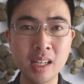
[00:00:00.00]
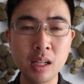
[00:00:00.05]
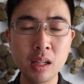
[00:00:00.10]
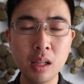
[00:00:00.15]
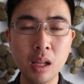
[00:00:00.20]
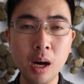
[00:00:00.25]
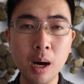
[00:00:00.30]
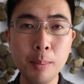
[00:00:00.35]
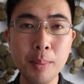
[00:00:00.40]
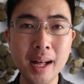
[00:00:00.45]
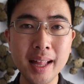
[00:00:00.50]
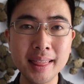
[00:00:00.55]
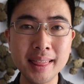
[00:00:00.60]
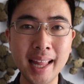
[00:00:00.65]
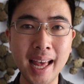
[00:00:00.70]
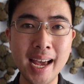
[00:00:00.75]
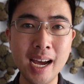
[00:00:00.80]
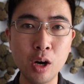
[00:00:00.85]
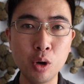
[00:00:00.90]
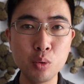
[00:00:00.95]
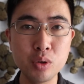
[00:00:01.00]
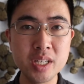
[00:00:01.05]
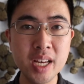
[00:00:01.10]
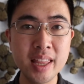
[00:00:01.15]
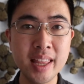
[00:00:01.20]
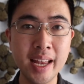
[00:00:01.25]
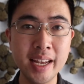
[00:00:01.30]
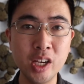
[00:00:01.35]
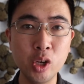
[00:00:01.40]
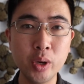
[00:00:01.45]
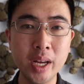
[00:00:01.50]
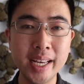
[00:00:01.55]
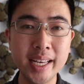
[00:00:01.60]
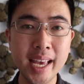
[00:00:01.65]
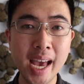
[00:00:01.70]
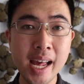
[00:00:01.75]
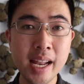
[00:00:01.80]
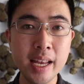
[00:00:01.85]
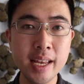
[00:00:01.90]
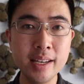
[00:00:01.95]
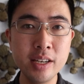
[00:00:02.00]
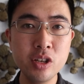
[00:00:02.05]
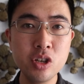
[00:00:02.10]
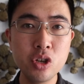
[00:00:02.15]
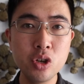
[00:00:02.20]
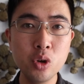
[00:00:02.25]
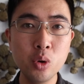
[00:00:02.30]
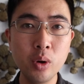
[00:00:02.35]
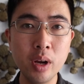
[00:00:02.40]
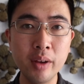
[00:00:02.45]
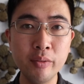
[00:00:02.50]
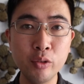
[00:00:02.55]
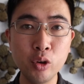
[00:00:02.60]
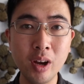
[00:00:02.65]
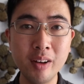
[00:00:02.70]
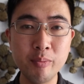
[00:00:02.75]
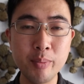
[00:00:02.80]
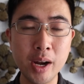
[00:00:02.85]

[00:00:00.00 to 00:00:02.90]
the club lounge that you can get into if you have